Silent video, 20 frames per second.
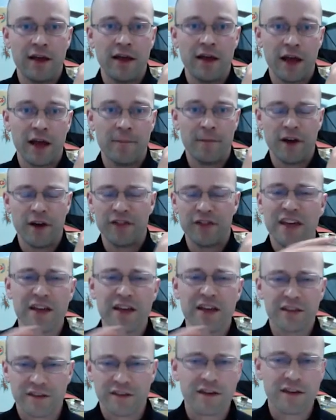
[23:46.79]
I
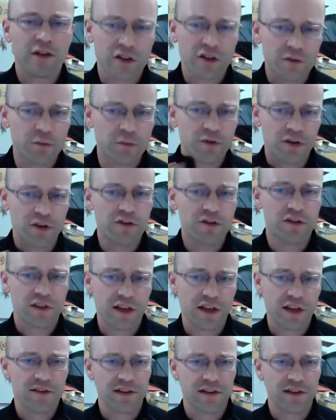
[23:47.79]
think the silk is produced in
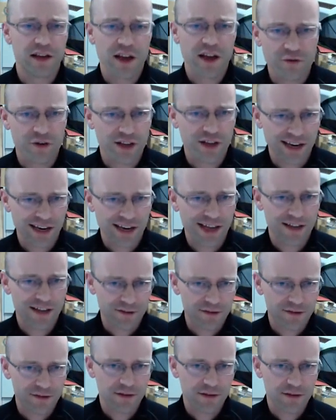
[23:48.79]
their salivary
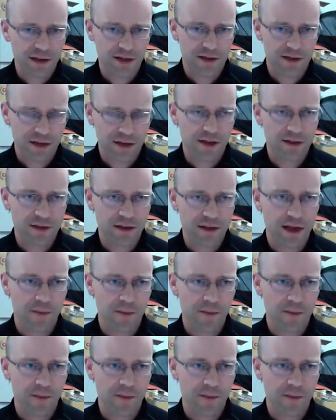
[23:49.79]
glands, like that.